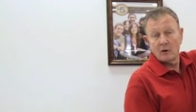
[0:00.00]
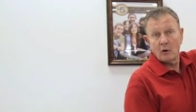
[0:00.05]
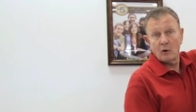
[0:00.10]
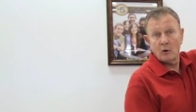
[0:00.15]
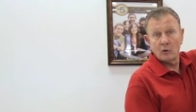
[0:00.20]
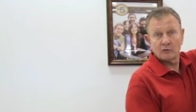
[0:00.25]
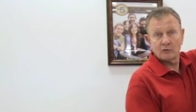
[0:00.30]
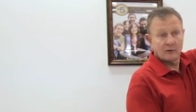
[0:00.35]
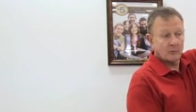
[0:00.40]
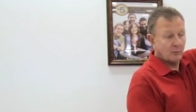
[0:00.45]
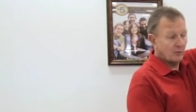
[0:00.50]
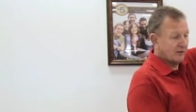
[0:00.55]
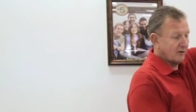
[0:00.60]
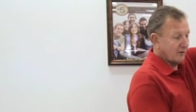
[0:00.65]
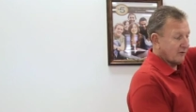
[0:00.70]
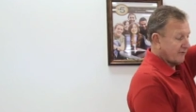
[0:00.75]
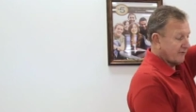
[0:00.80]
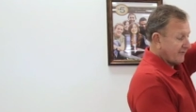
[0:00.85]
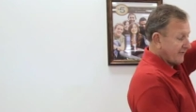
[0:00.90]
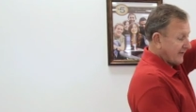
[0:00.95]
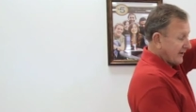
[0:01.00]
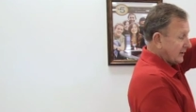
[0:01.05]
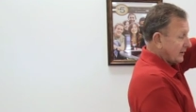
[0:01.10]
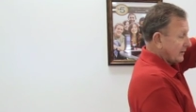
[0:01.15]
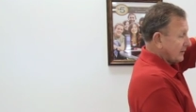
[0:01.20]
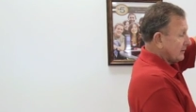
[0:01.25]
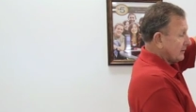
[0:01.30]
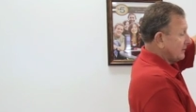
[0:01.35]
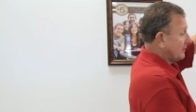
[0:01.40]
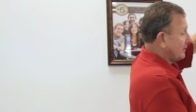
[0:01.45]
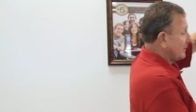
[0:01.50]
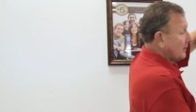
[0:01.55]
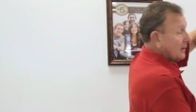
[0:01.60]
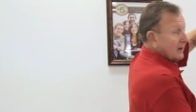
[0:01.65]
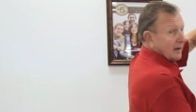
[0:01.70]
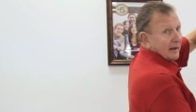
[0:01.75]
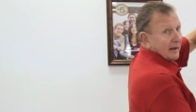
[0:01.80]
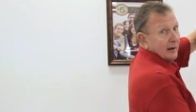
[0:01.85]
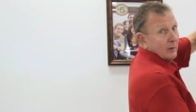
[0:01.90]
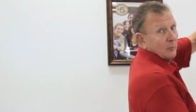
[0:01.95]
hold it with your finger,
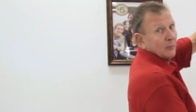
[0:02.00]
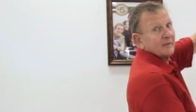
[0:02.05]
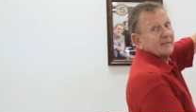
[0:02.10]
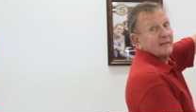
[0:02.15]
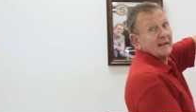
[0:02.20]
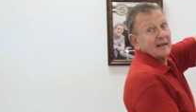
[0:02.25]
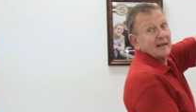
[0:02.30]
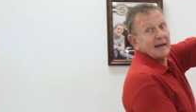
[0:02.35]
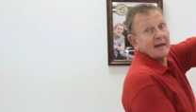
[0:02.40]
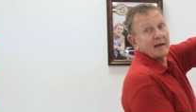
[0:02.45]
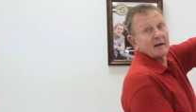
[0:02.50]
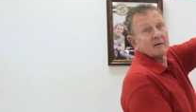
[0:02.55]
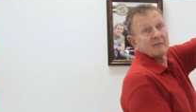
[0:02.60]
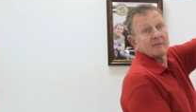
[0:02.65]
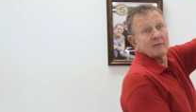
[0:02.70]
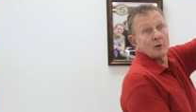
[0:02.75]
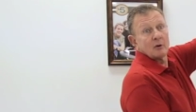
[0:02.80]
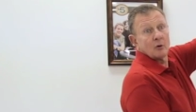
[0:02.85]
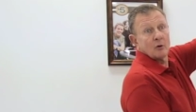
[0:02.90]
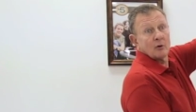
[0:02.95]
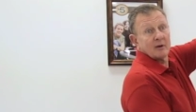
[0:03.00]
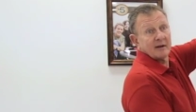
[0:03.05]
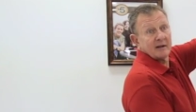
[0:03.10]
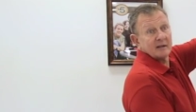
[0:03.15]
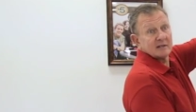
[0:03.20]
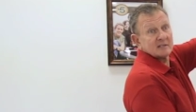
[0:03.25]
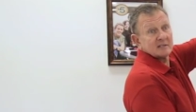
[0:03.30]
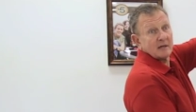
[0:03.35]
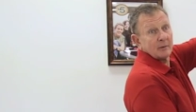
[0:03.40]
and with the aid of the audience,